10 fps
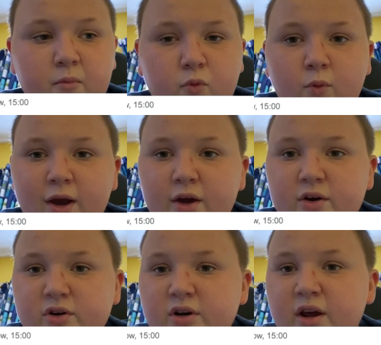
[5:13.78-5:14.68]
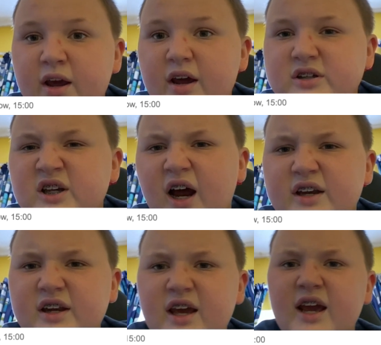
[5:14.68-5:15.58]
Wigan
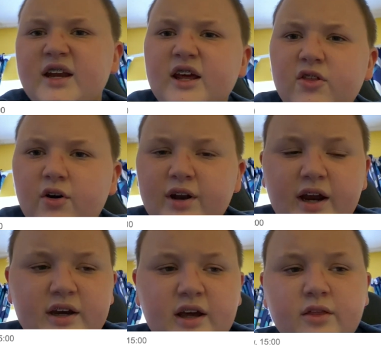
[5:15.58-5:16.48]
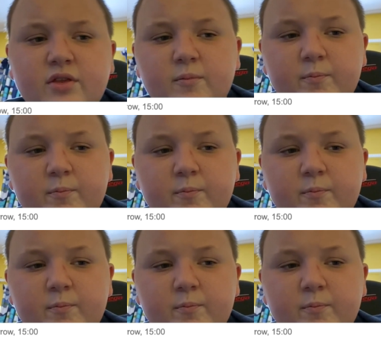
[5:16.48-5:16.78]
sat 18th or 19th.